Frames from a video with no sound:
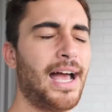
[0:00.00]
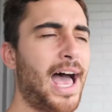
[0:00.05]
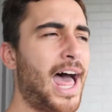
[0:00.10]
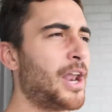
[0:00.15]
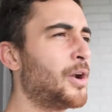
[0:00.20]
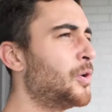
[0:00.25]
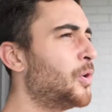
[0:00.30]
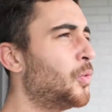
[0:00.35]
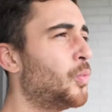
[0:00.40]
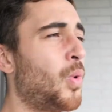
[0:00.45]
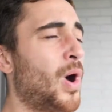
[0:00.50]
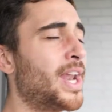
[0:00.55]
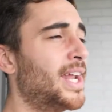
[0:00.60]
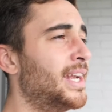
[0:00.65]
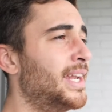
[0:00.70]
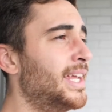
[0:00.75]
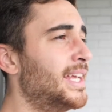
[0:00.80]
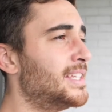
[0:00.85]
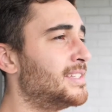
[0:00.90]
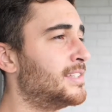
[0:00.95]
I don't know what
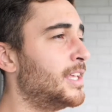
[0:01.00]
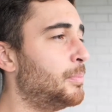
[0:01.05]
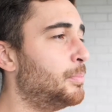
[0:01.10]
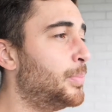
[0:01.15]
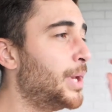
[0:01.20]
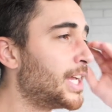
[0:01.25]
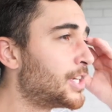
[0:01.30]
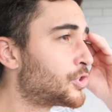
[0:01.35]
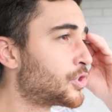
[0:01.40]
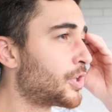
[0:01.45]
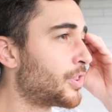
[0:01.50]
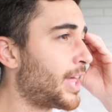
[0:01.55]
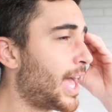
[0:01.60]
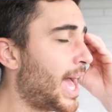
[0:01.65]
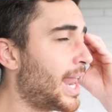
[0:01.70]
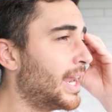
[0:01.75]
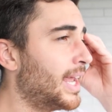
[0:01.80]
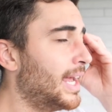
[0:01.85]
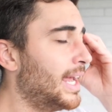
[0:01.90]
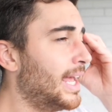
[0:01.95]
it is. They picture
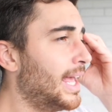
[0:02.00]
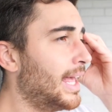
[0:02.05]
that